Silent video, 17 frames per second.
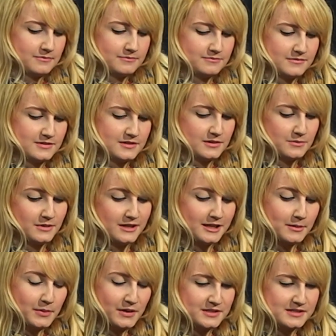some
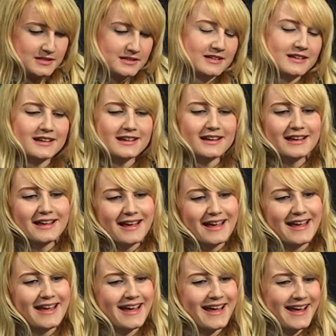little person,
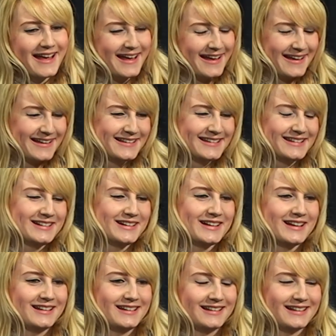you're
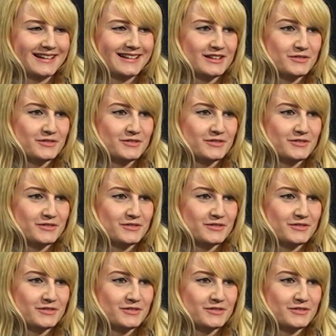kind of like,